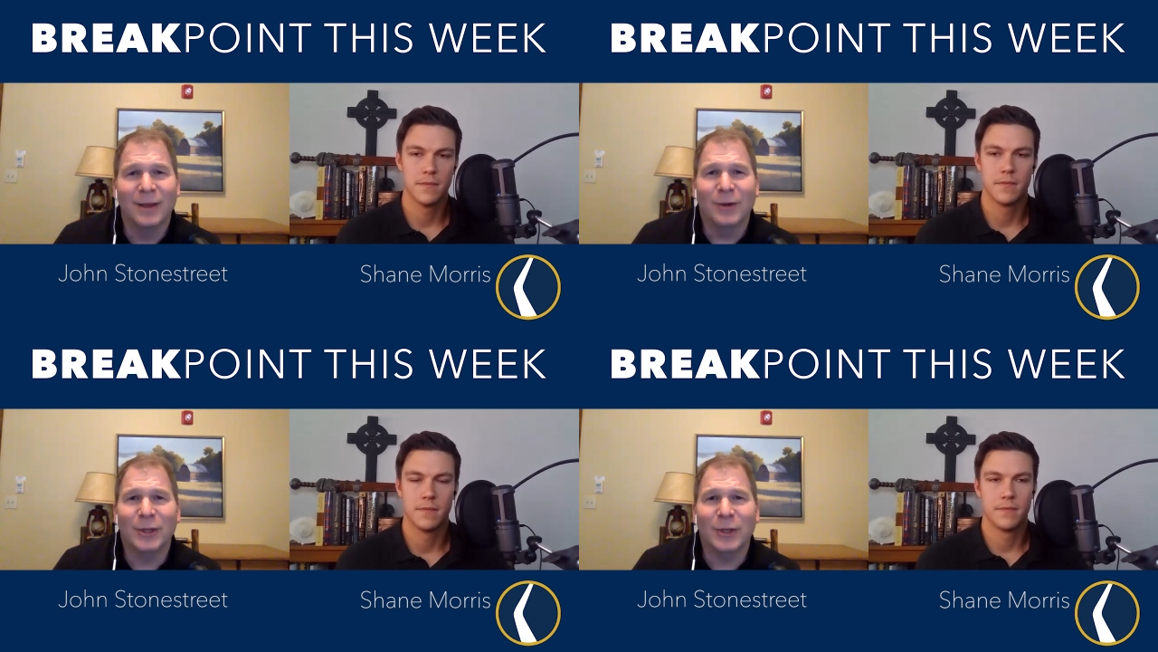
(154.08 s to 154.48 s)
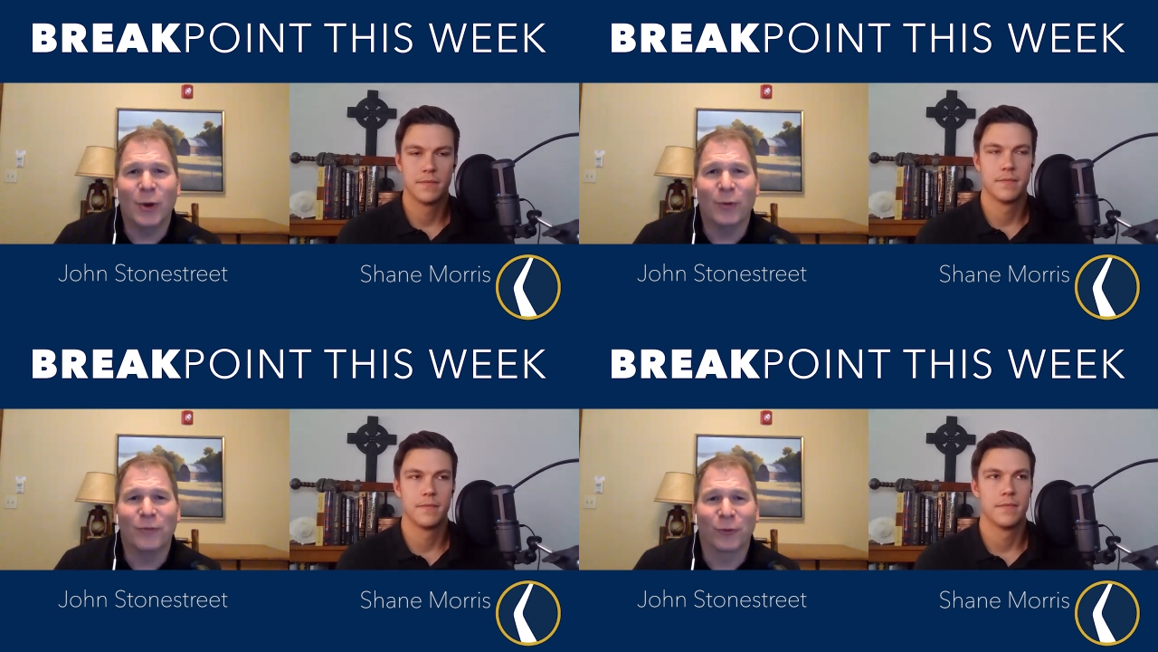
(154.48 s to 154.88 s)
Speaker 1: you
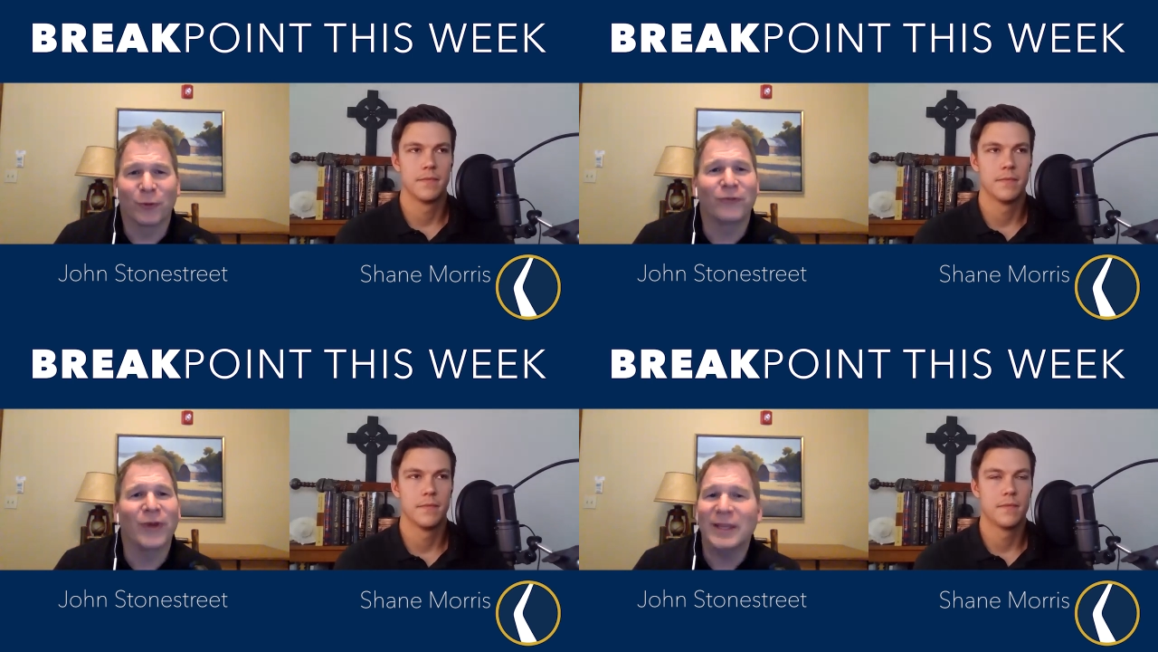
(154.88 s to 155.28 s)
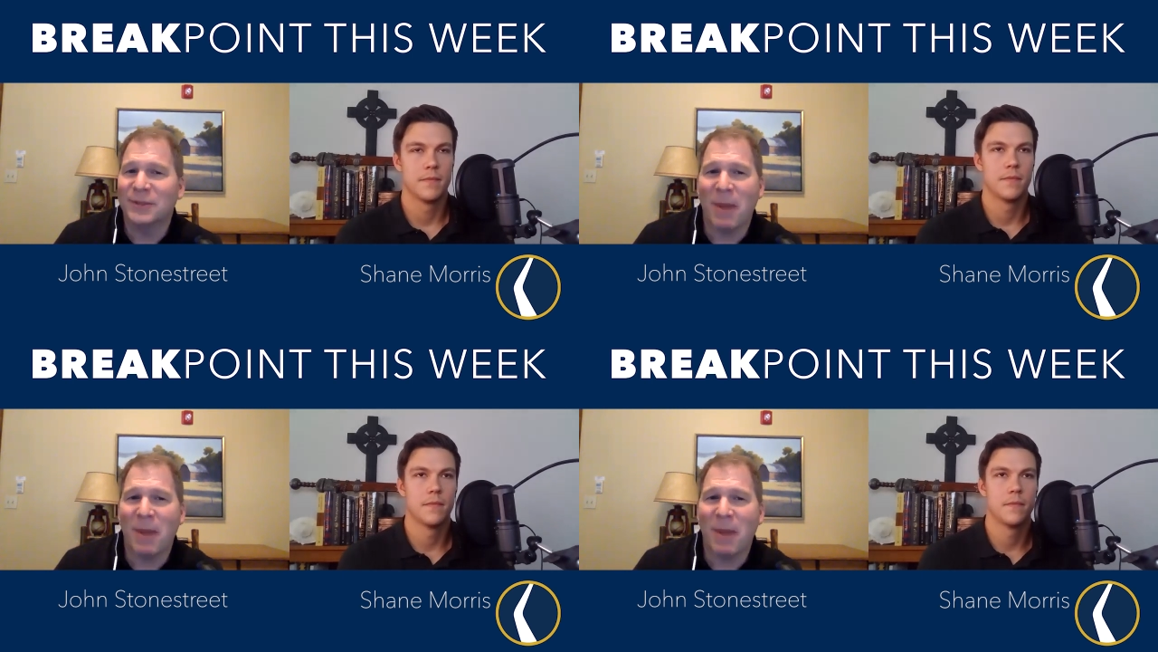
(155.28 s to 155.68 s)
know for face
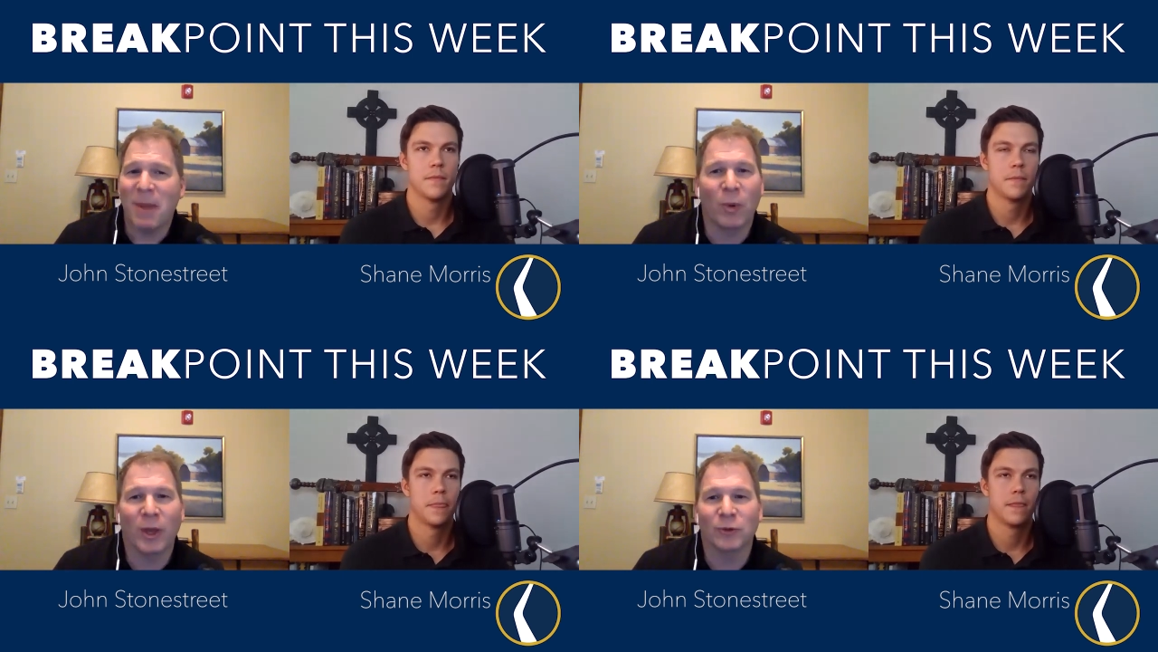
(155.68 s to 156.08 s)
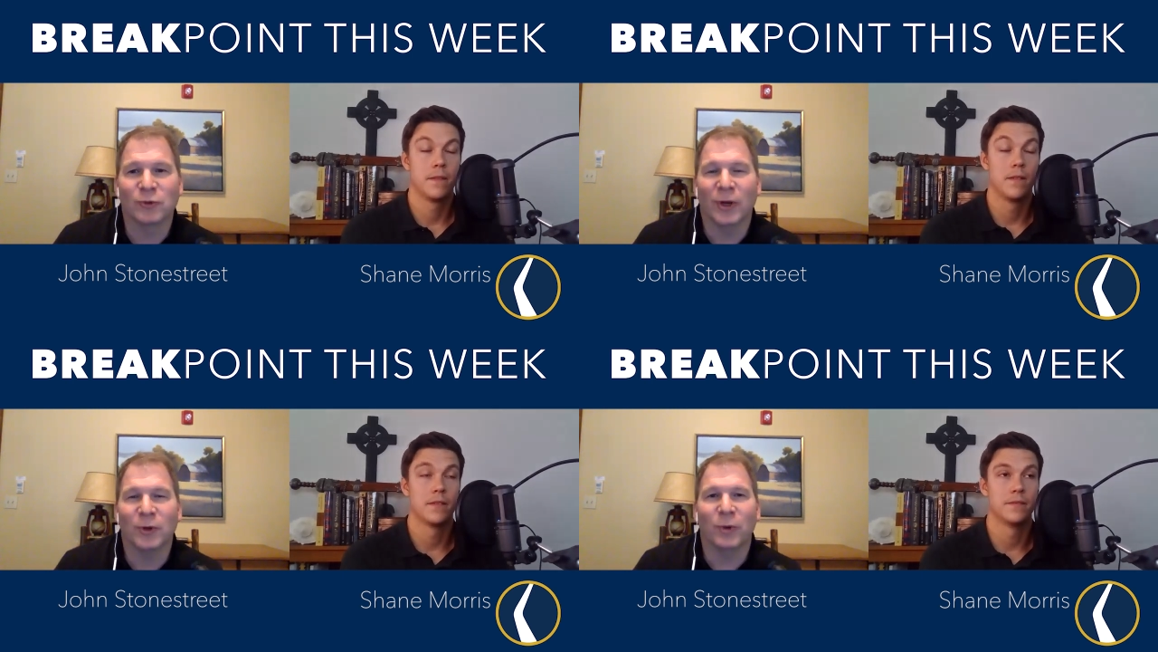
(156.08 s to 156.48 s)
mask while you're
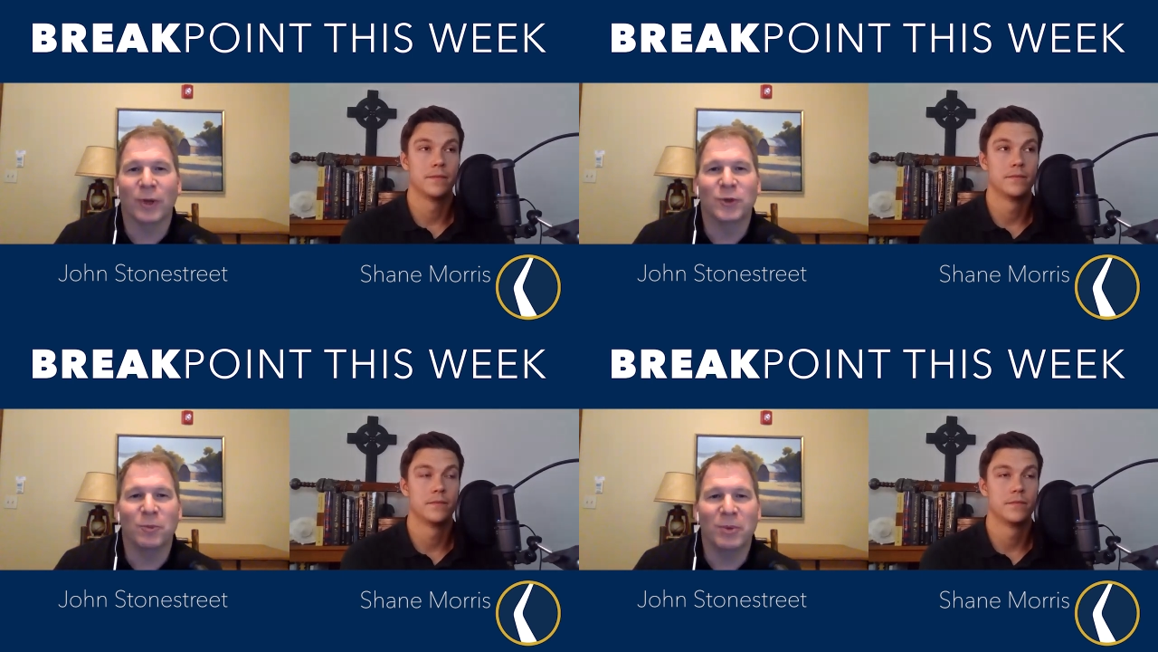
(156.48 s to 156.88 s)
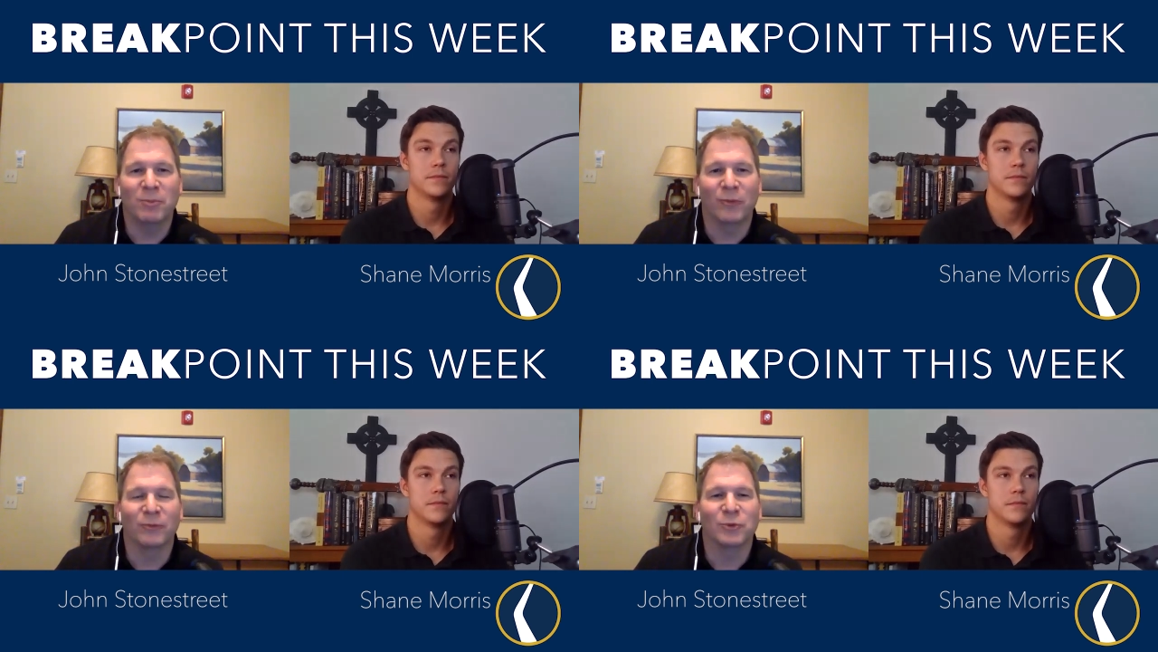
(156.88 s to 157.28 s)
trying to rescue people
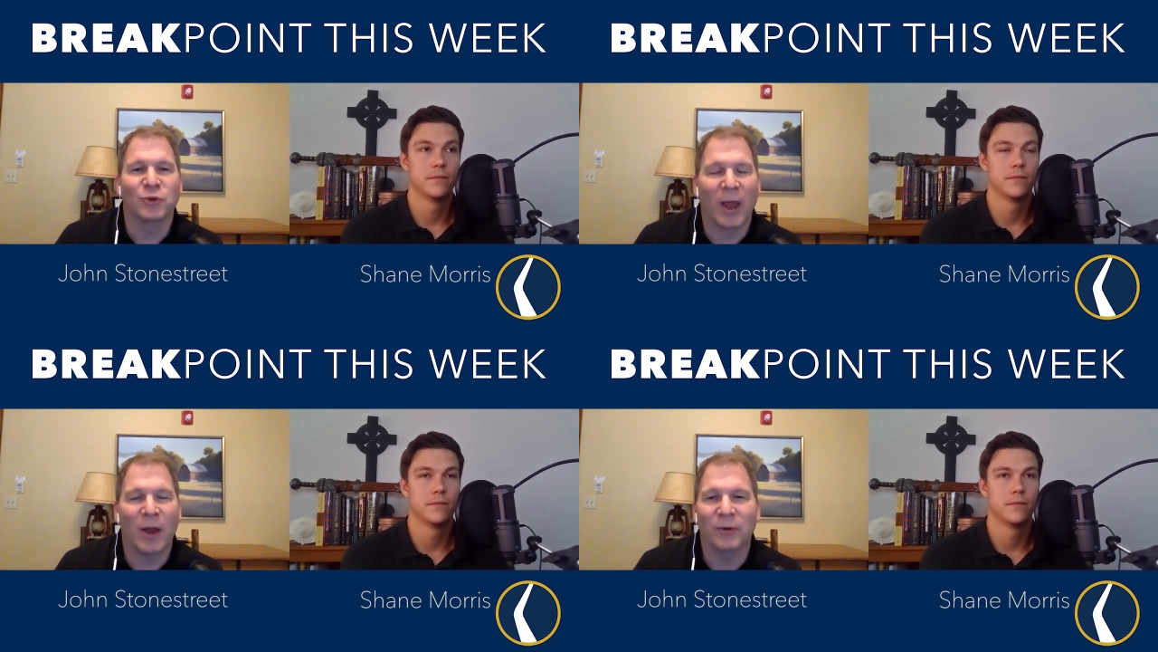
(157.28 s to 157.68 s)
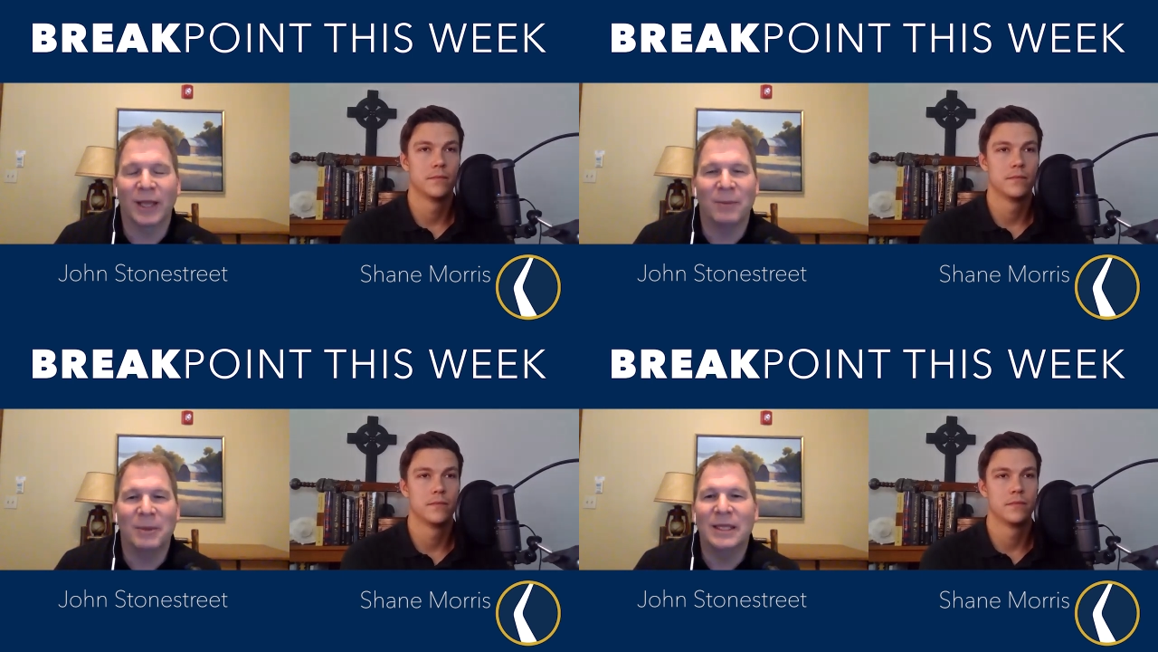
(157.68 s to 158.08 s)
from drowning i
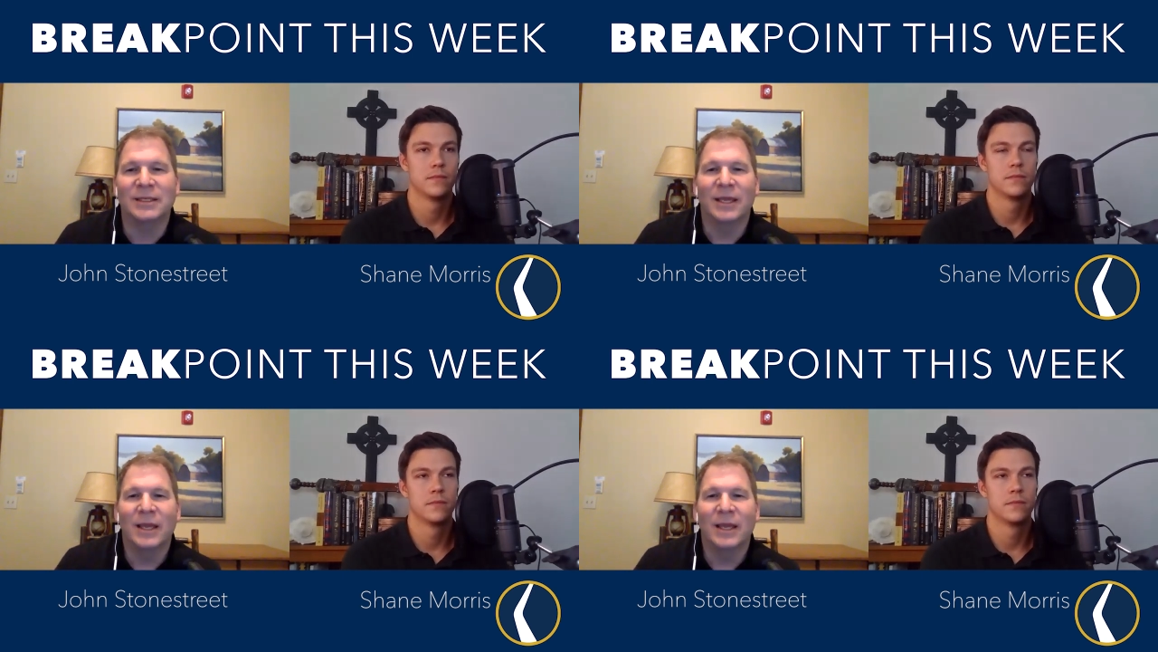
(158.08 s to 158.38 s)
mean these